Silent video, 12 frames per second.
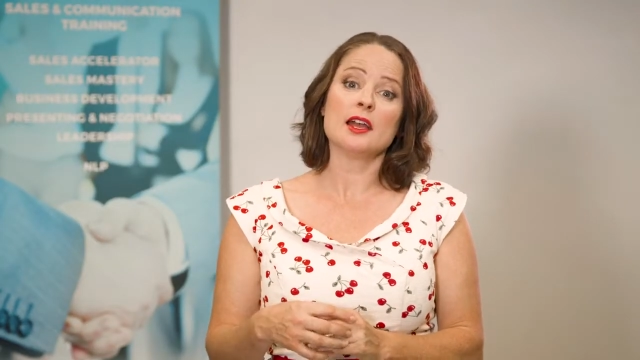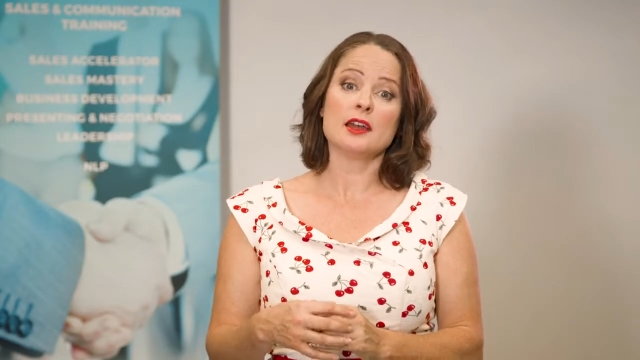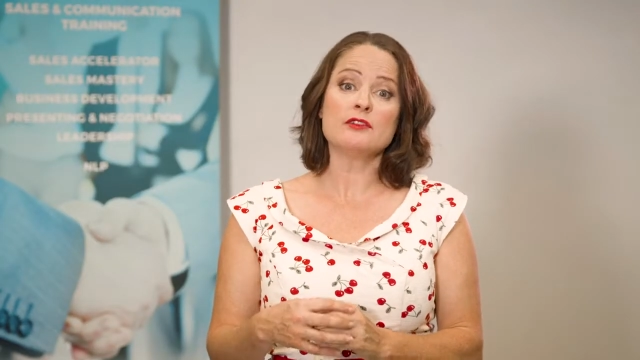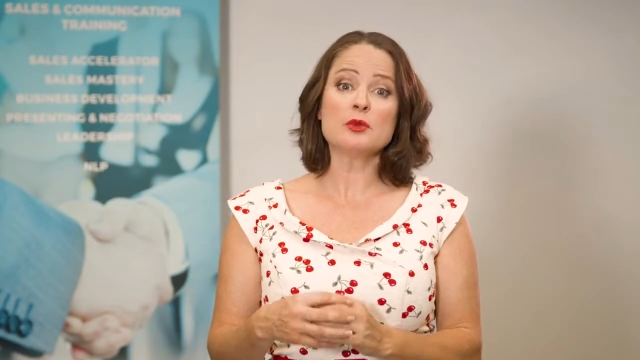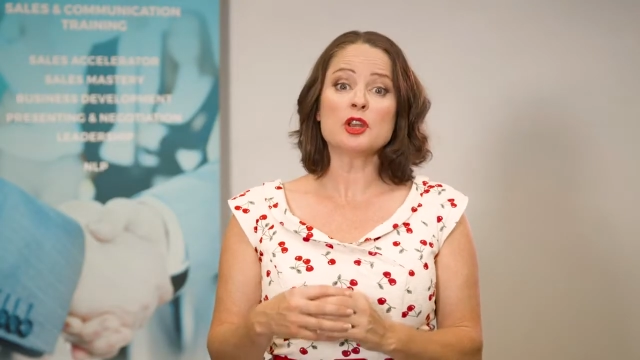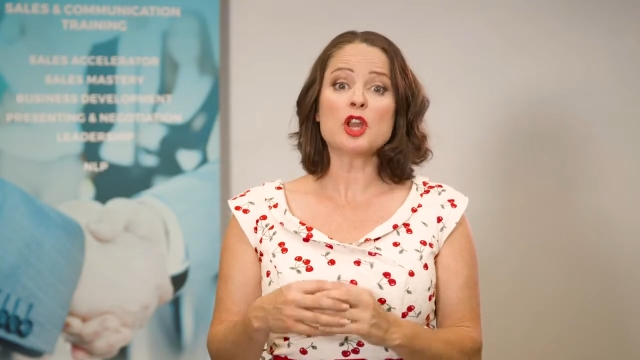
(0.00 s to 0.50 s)

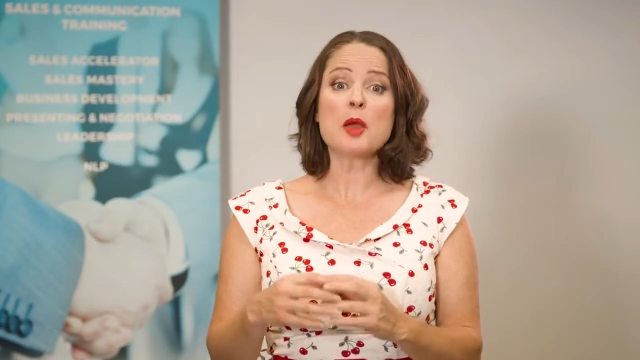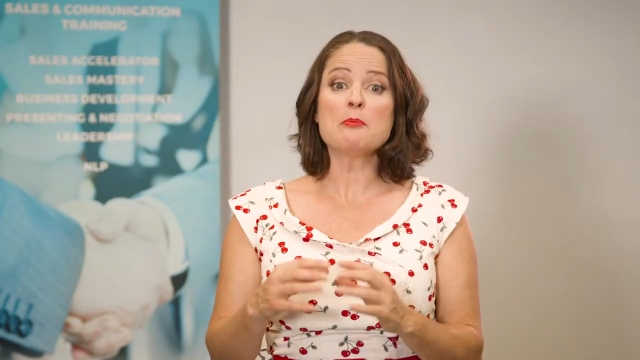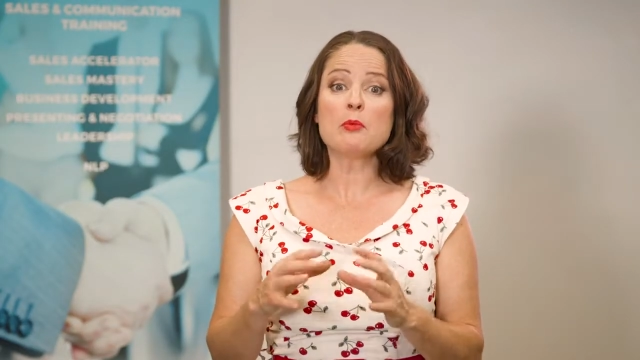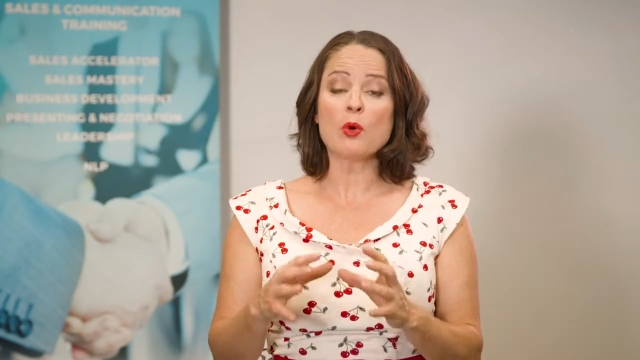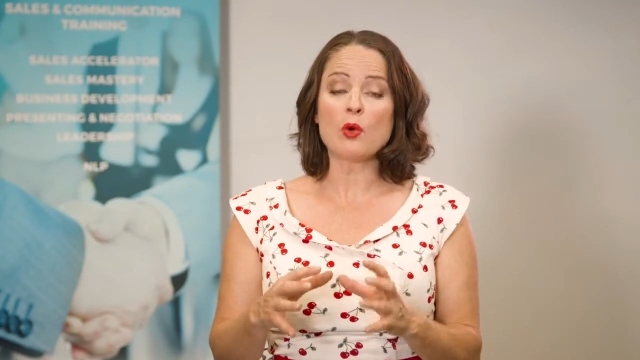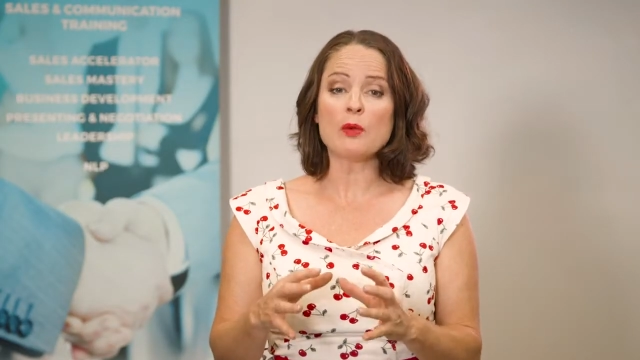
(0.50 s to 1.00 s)
If you want to know
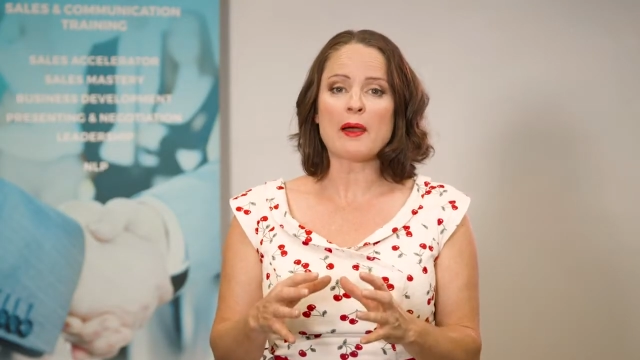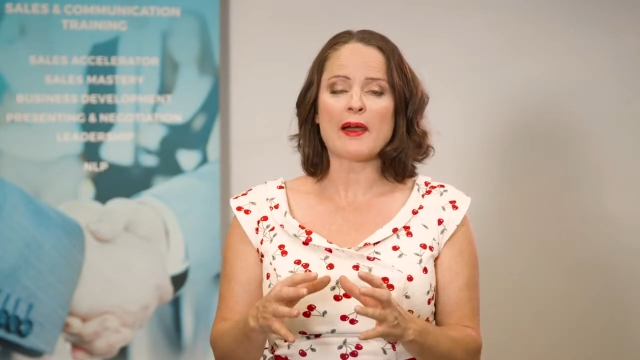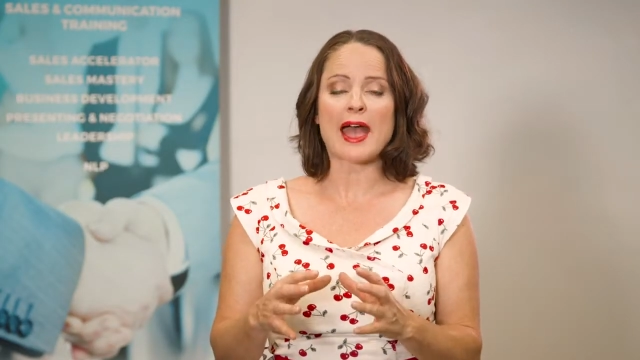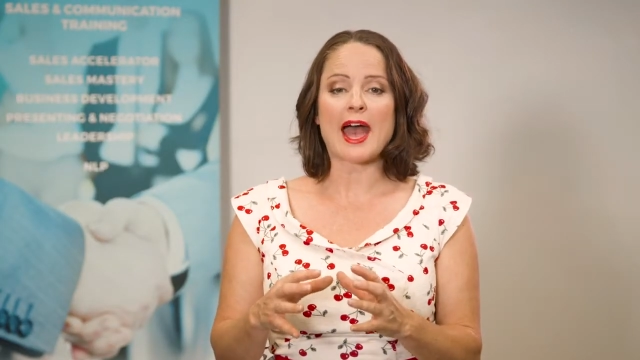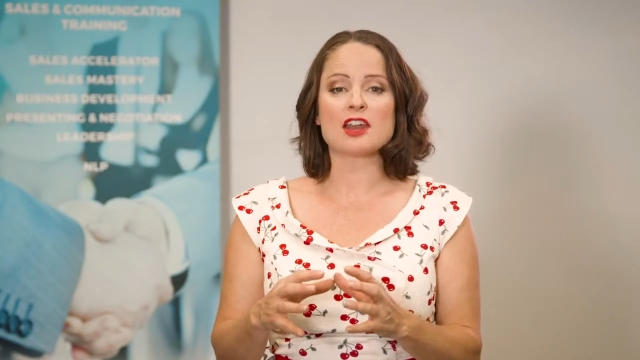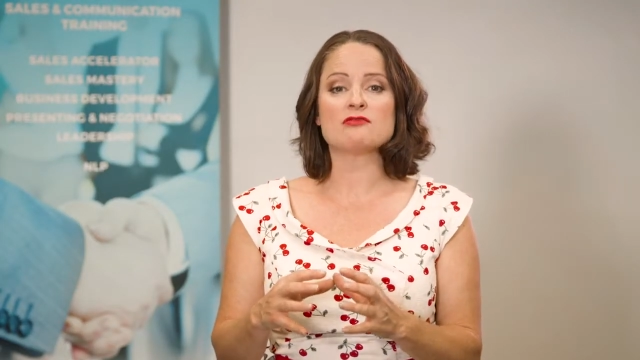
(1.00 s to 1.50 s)
more about
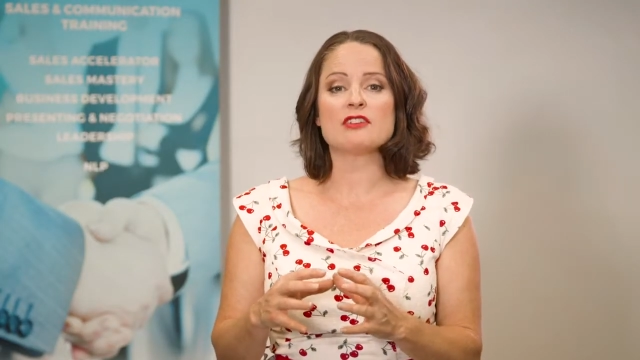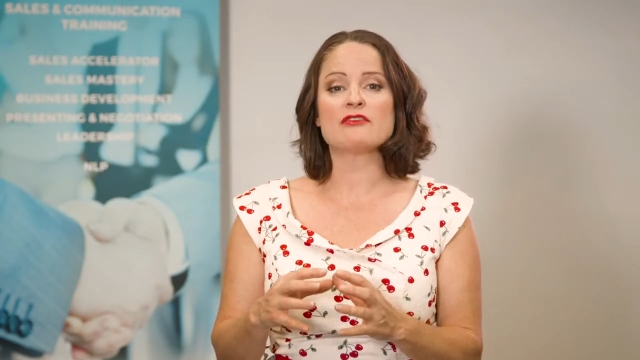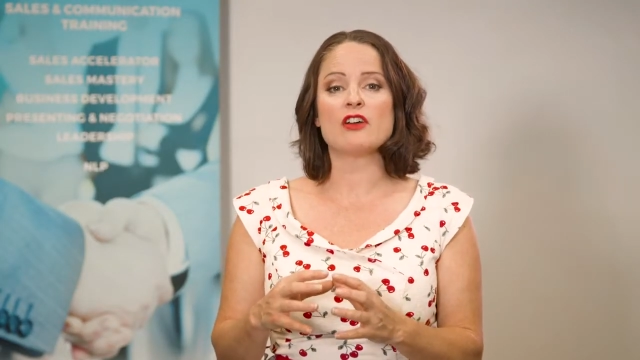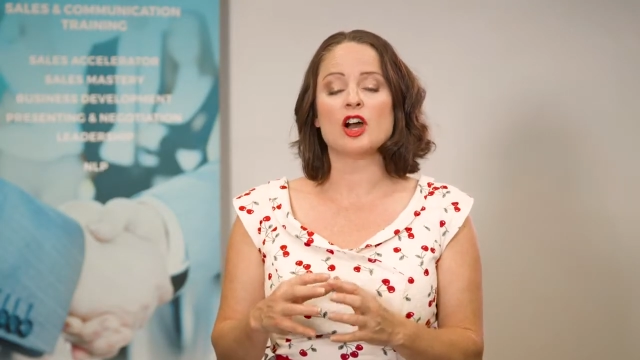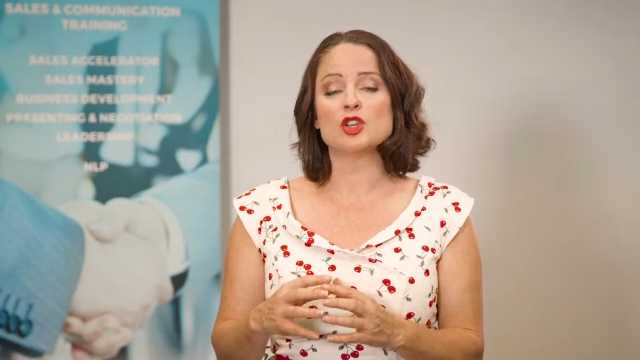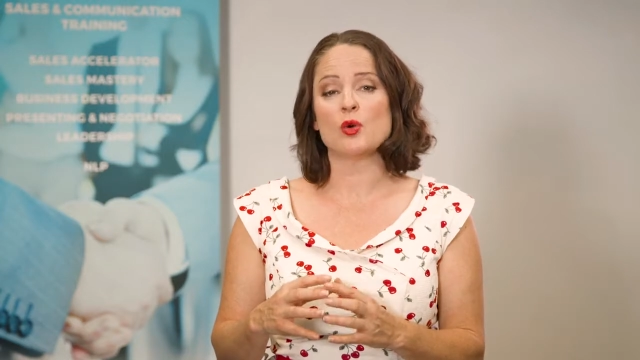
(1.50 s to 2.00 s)
how to
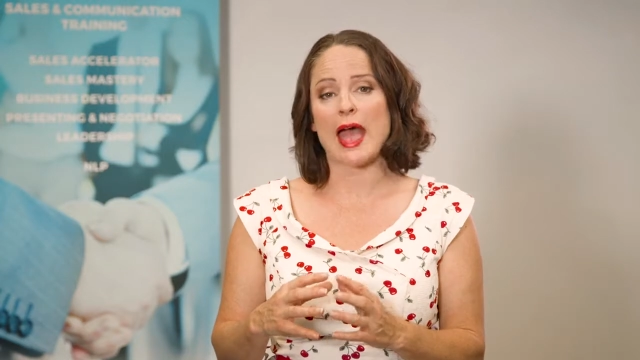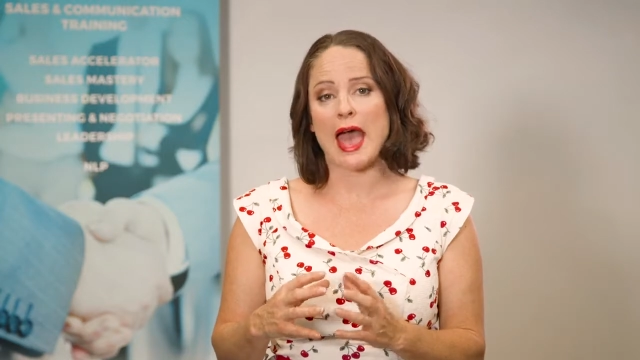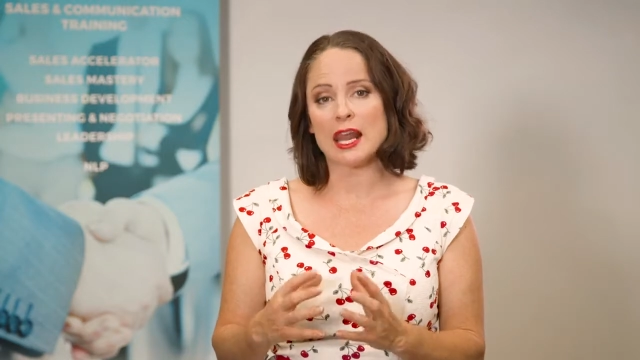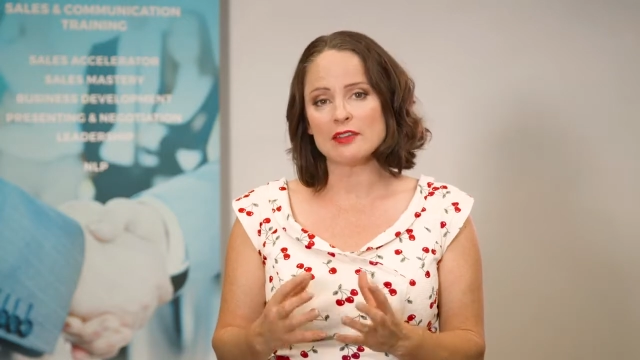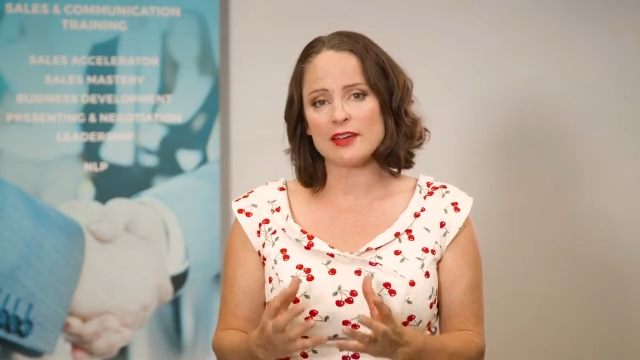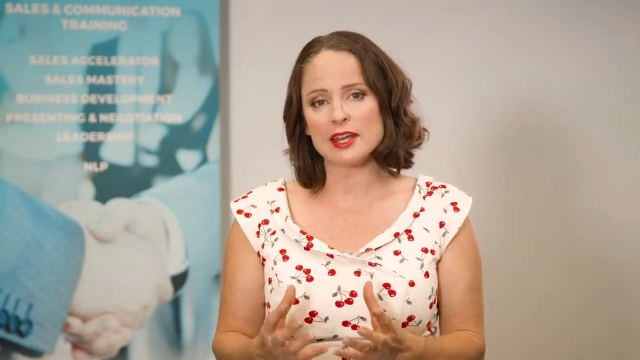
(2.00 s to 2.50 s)
refine your
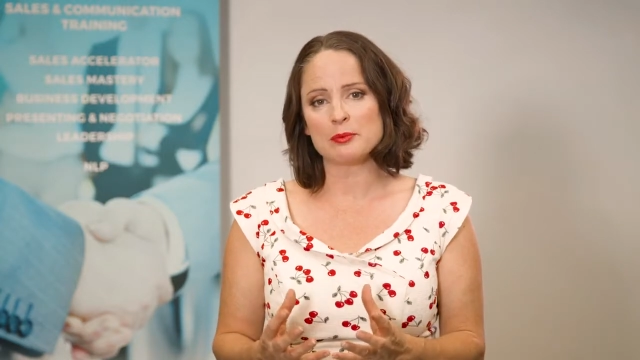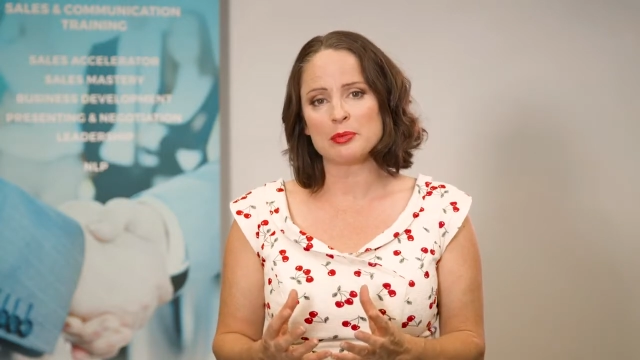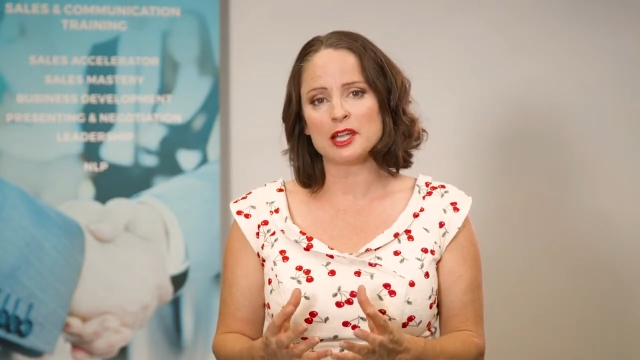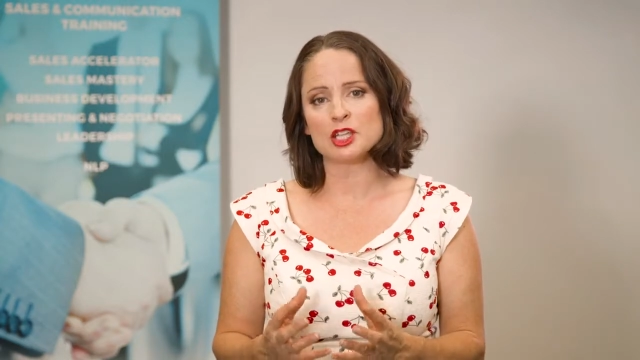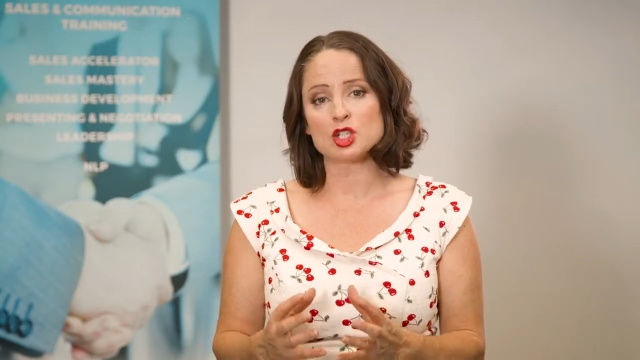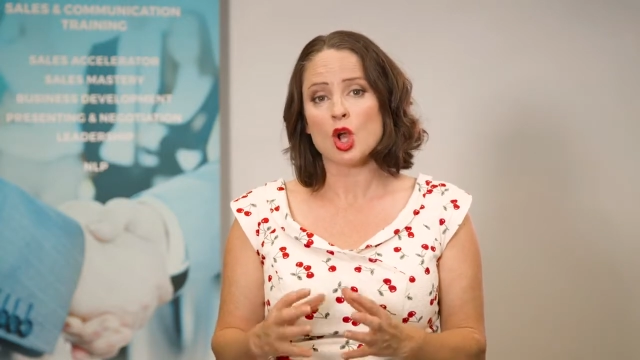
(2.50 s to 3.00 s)
elevator
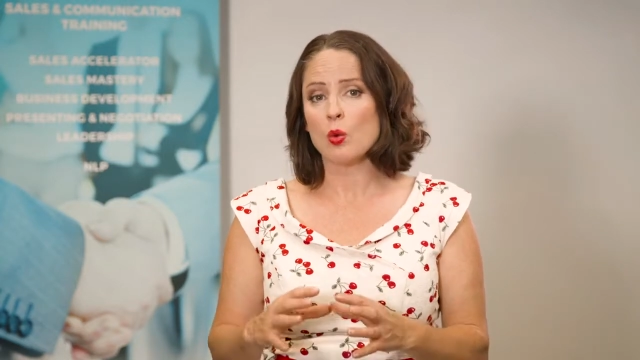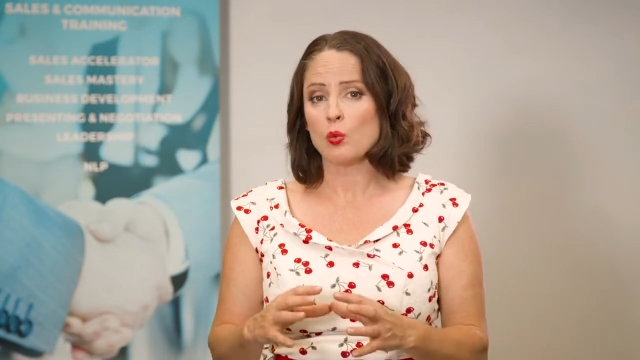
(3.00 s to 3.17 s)
pitch,